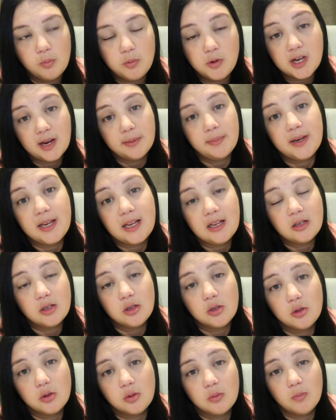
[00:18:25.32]

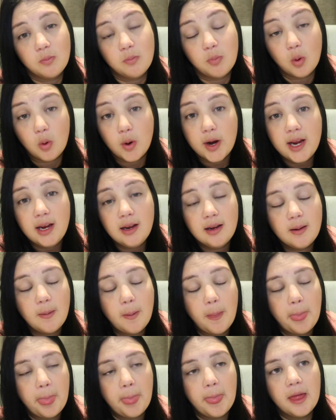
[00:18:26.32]
Japanese boy.
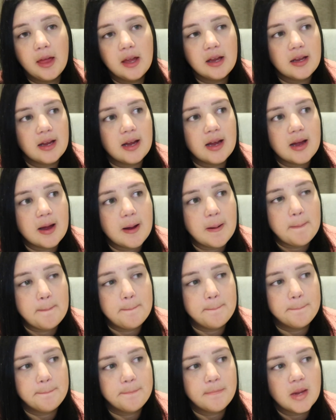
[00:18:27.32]

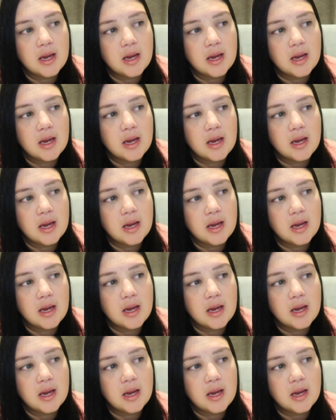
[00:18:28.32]
Um,